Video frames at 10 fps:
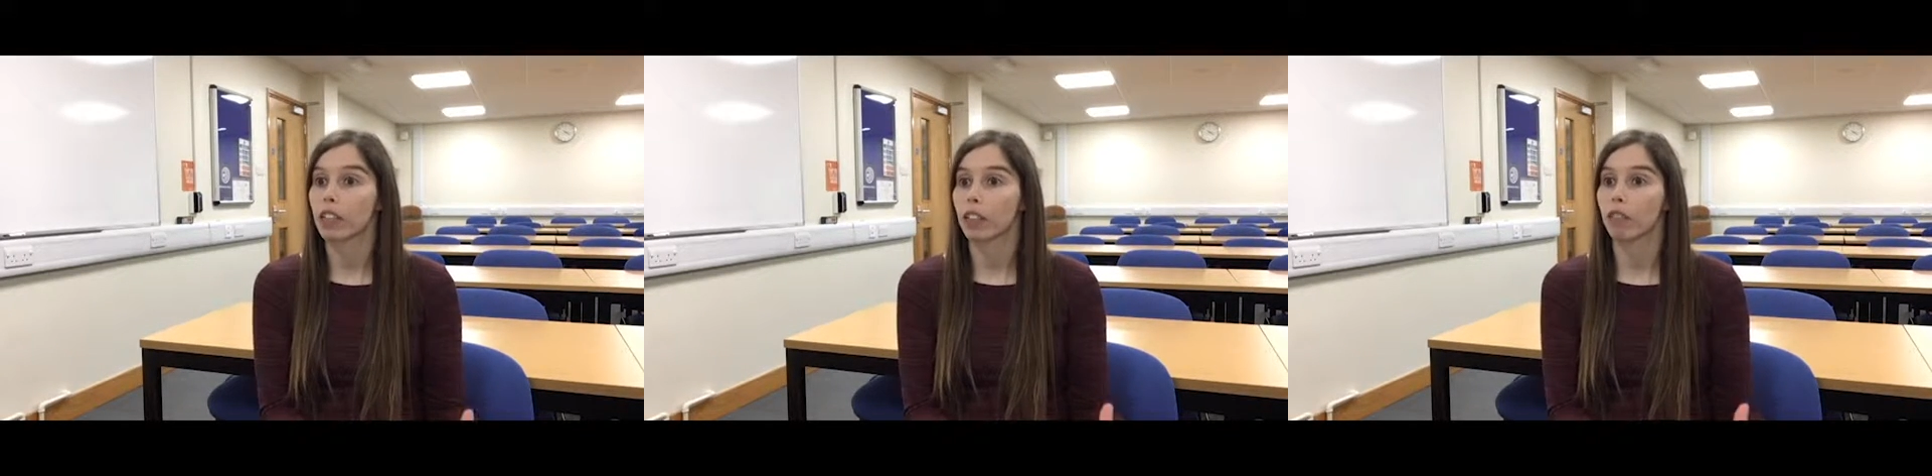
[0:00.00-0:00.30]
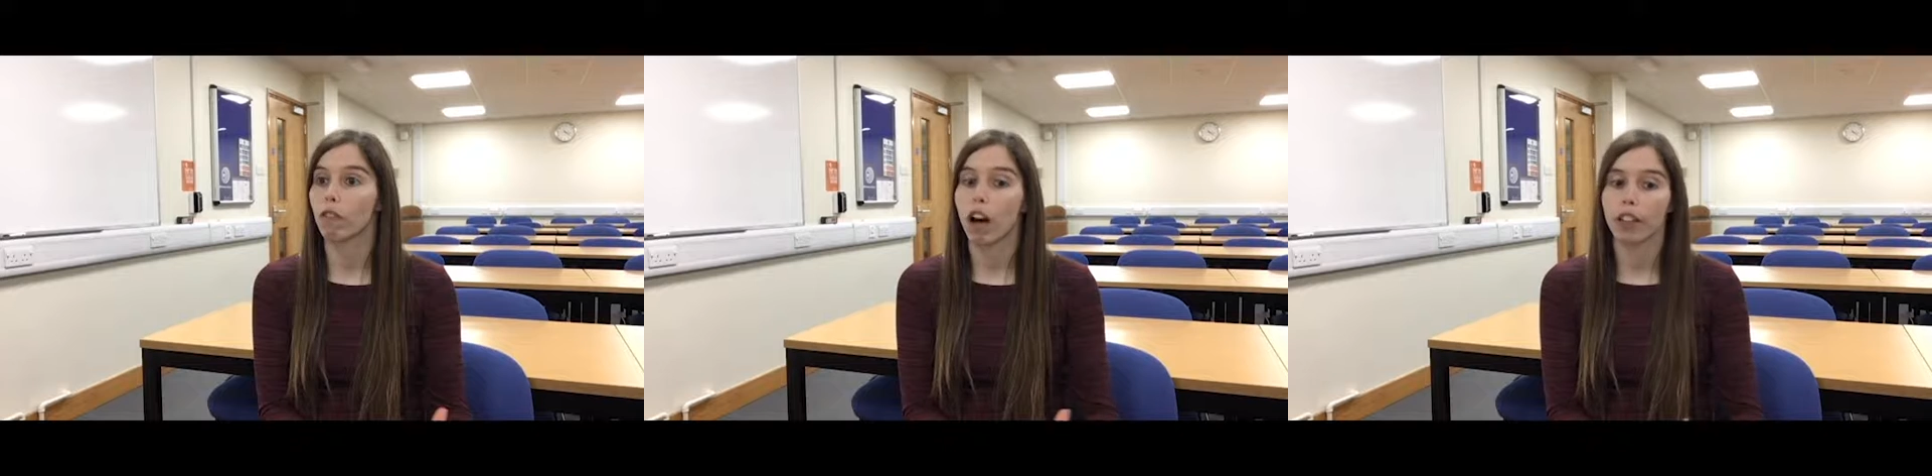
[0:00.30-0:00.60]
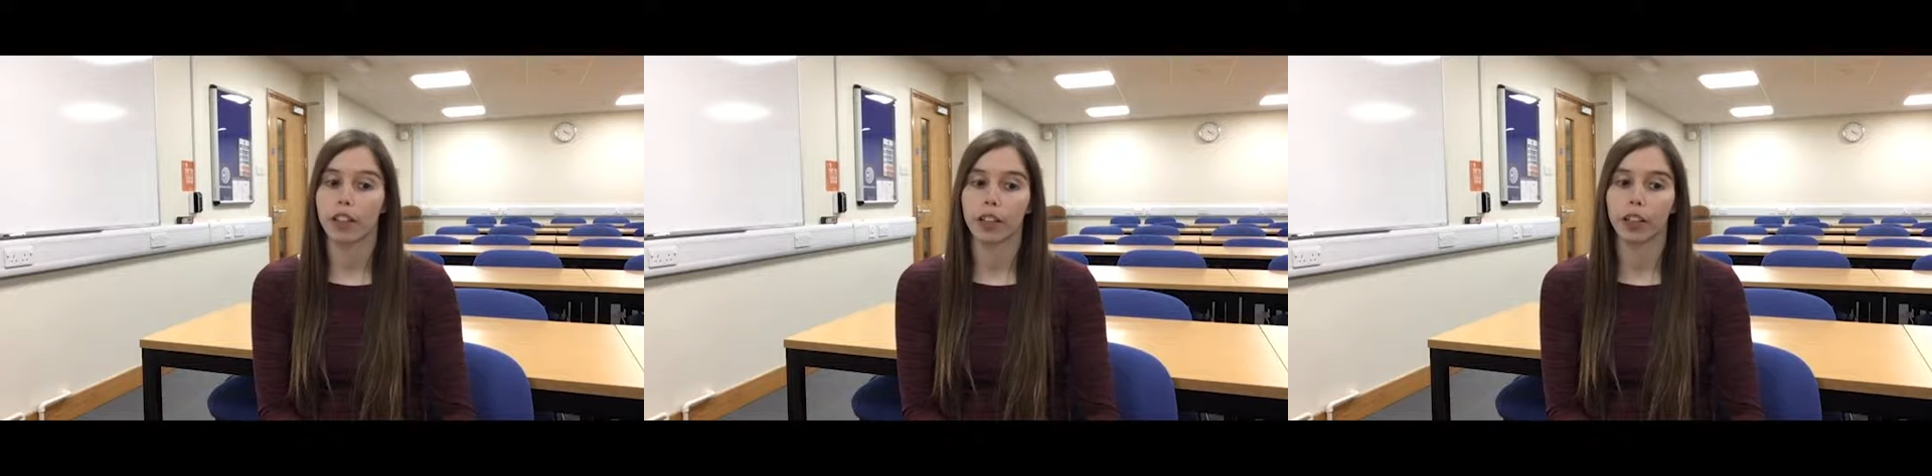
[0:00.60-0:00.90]
So
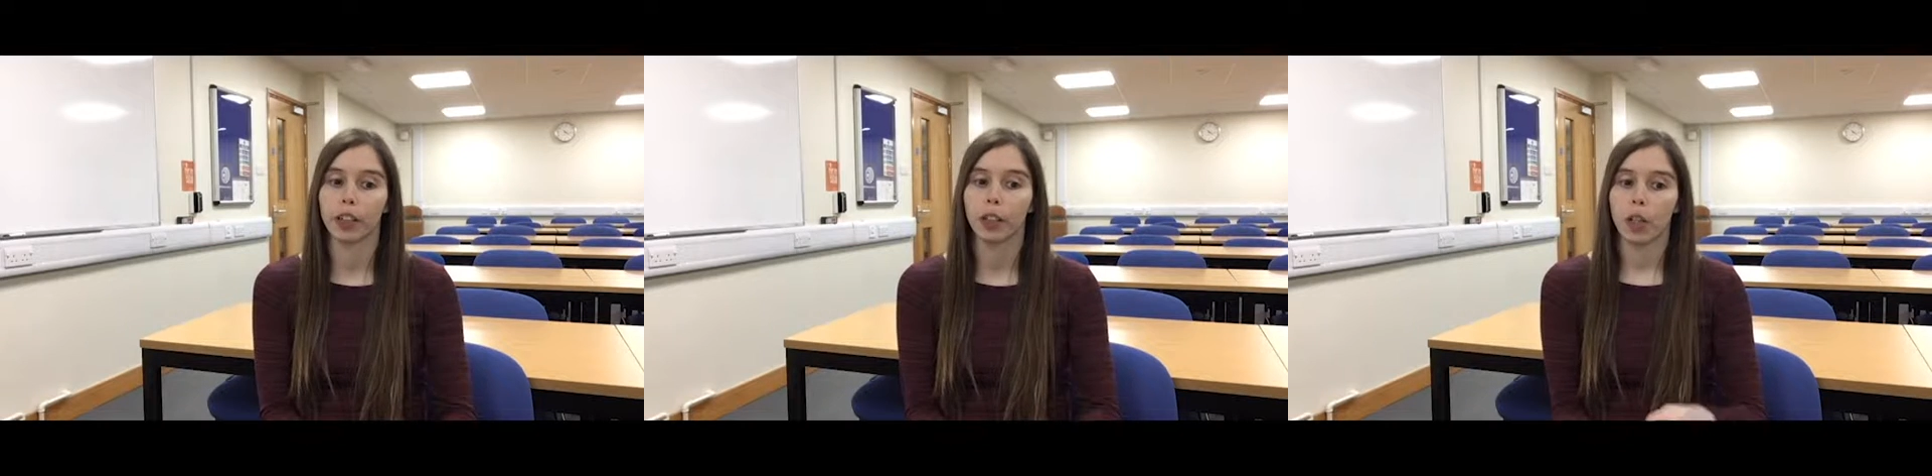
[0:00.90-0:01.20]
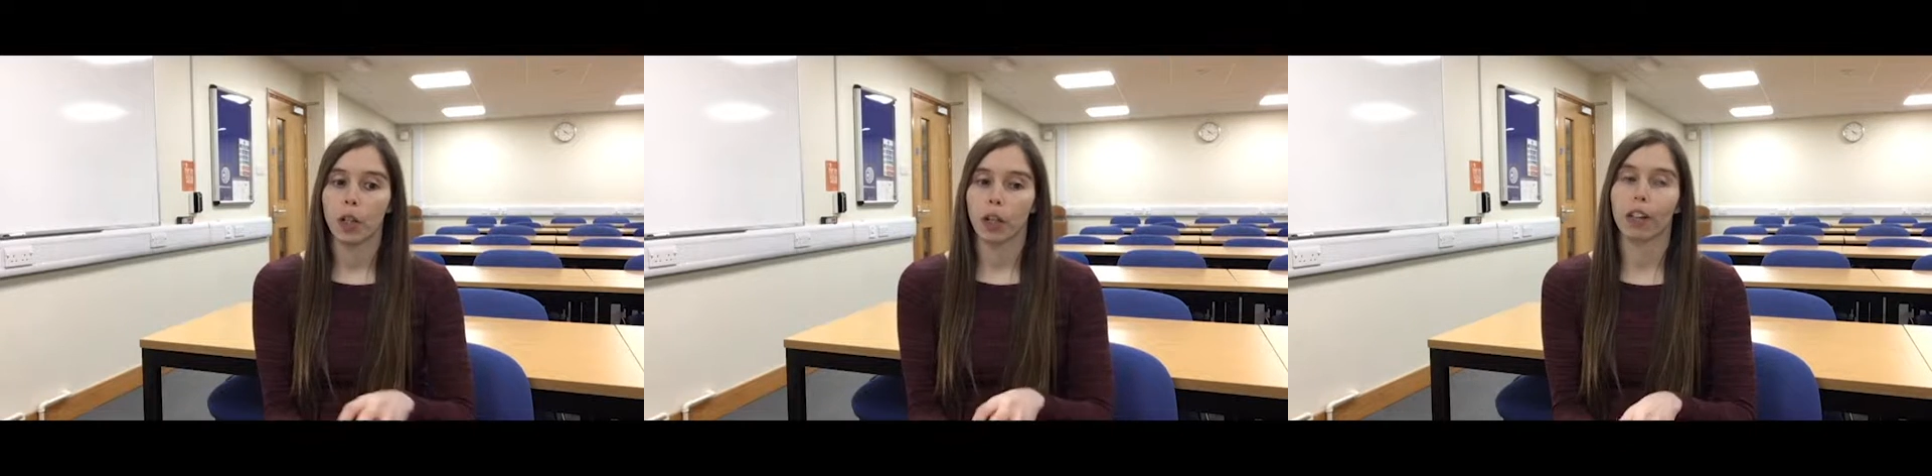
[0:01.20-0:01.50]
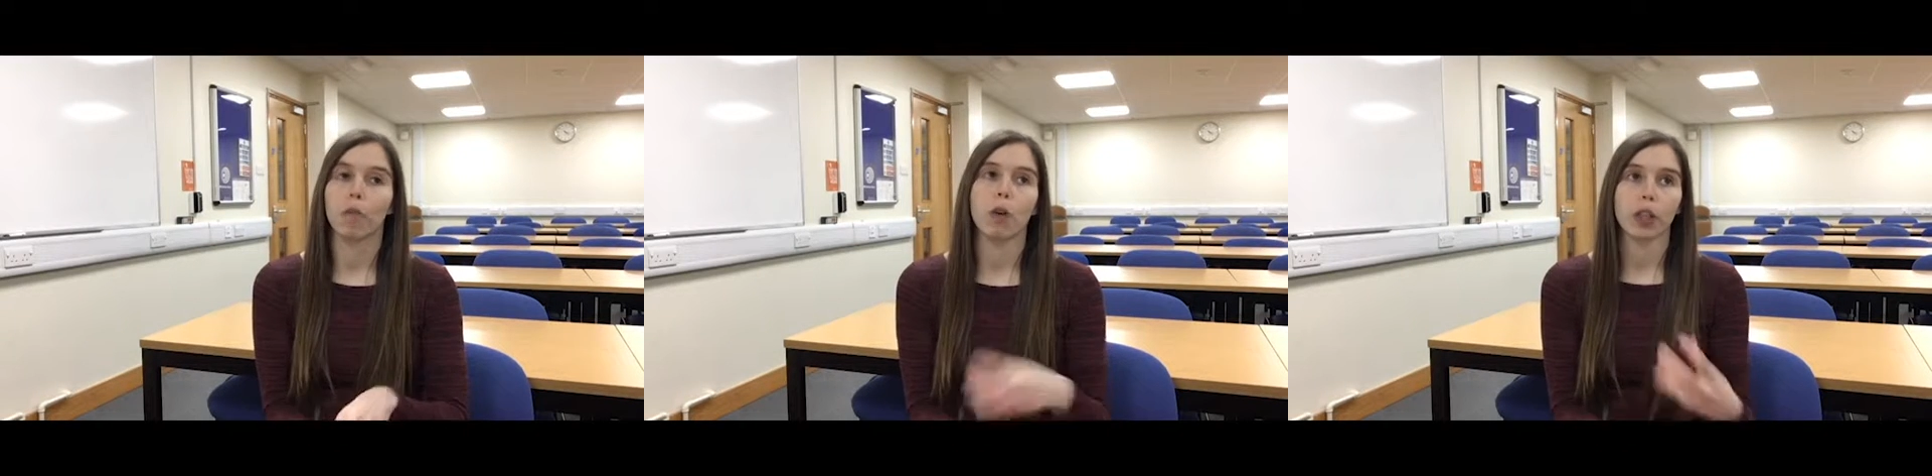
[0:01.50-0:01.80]
rather than kind
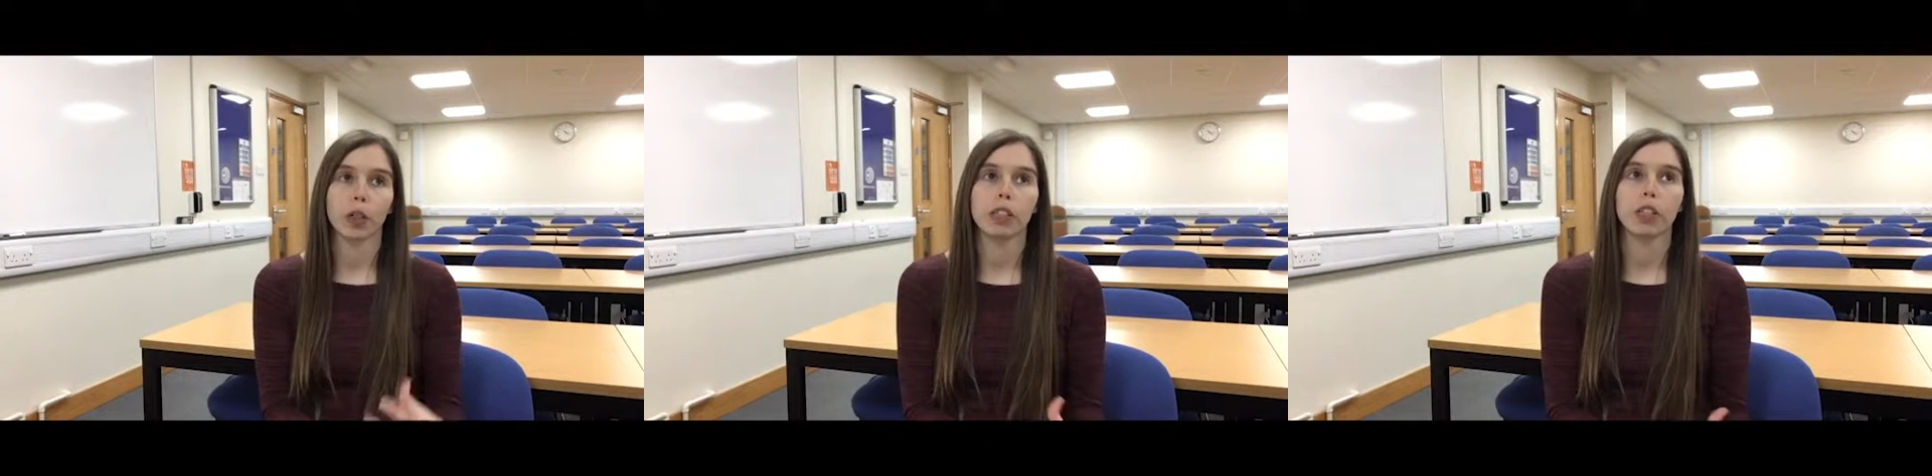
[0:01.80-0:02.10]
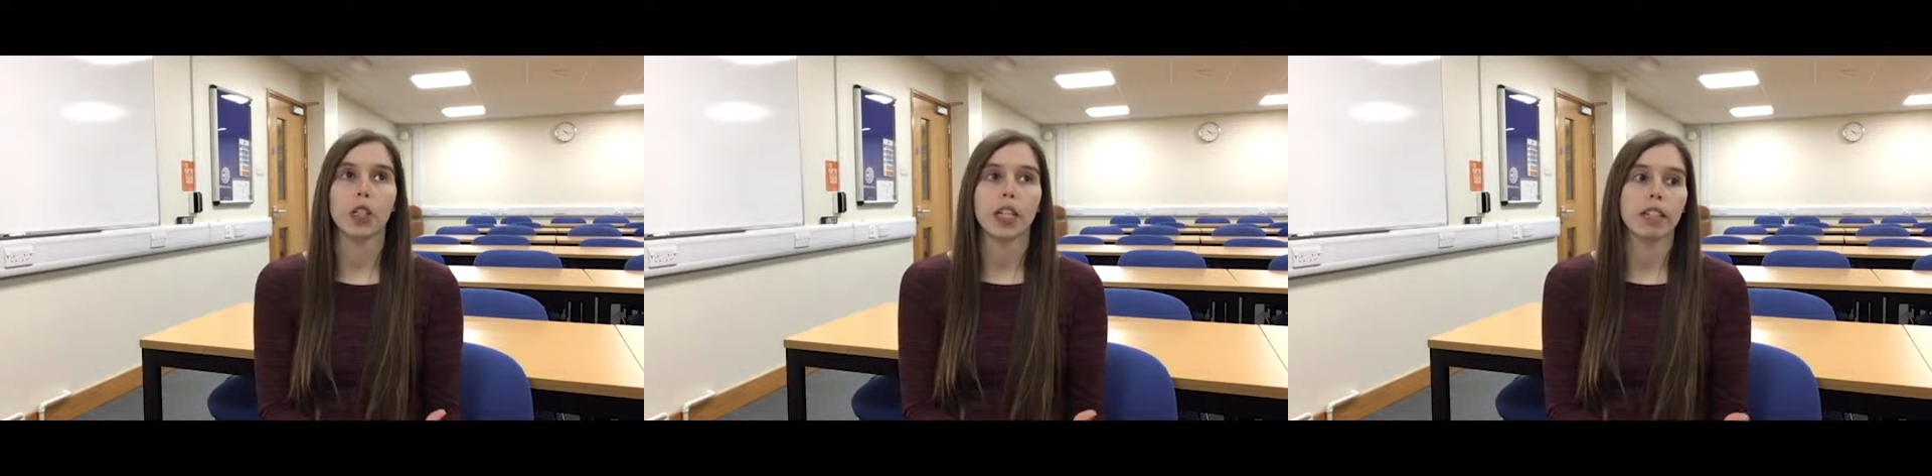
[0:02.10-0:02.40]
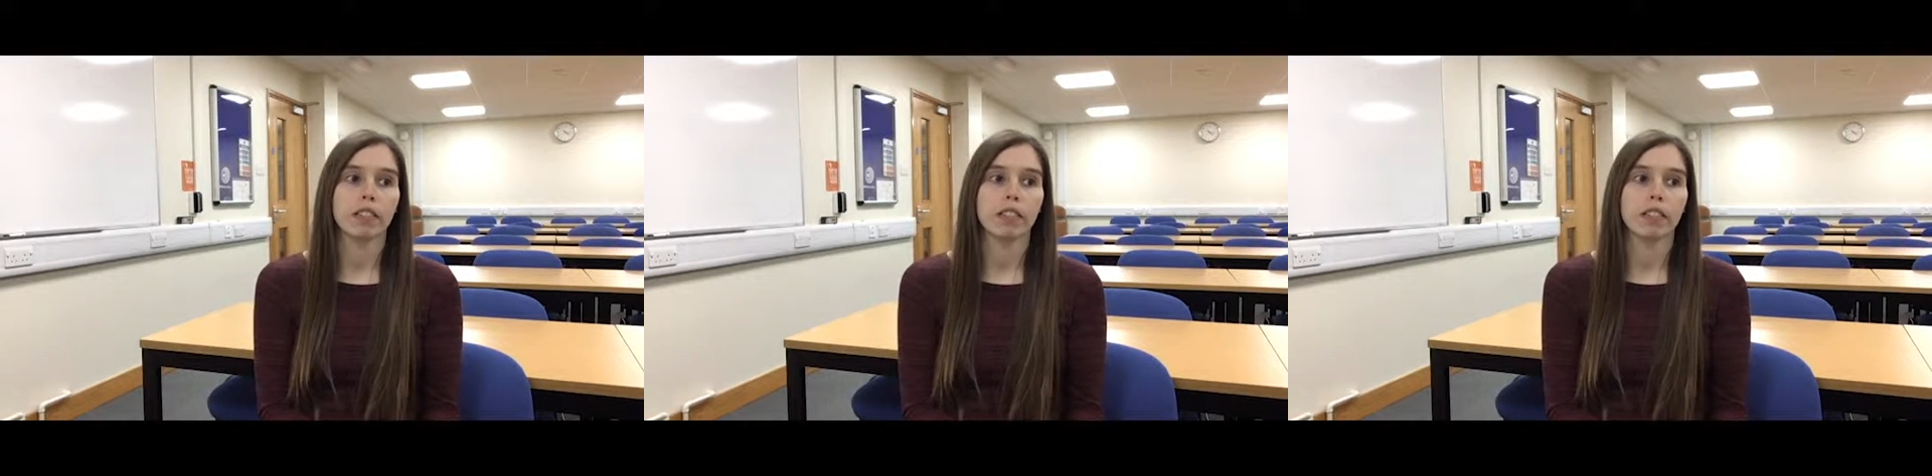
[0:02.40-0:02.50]
of one student